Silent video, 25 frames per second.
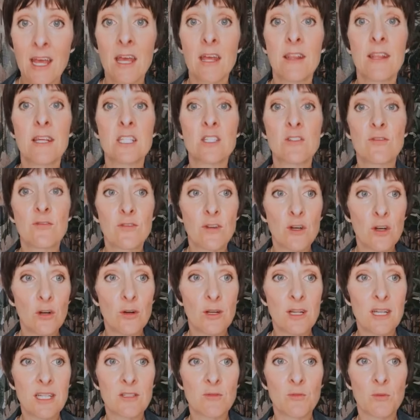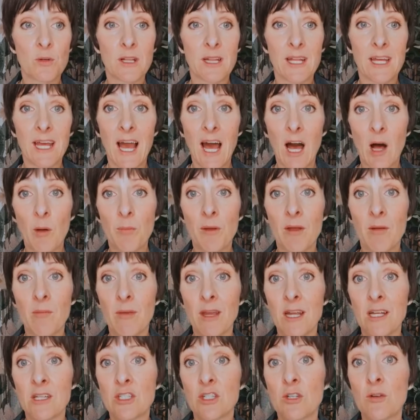This food is really helping
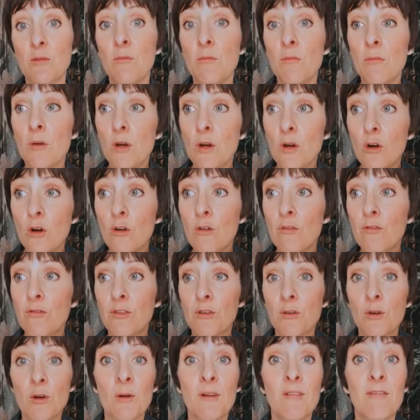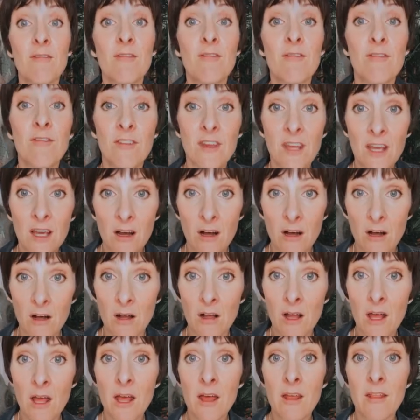me to move through and
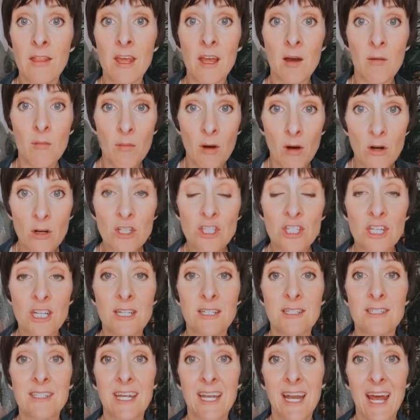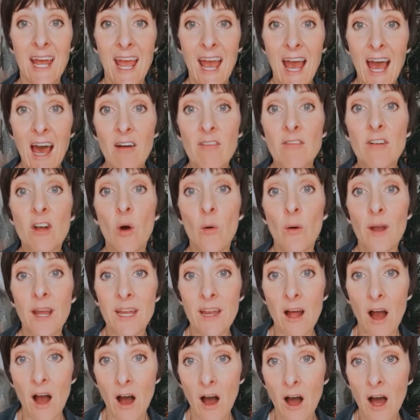feel the emotions that I have going
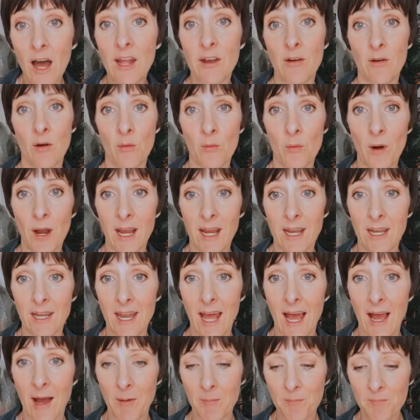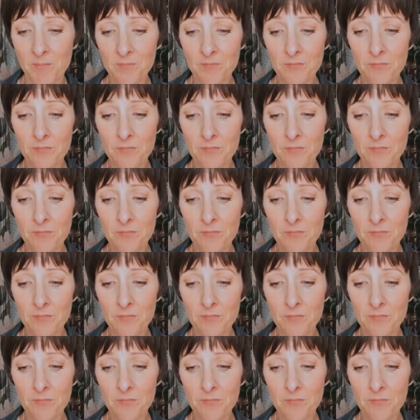on right now.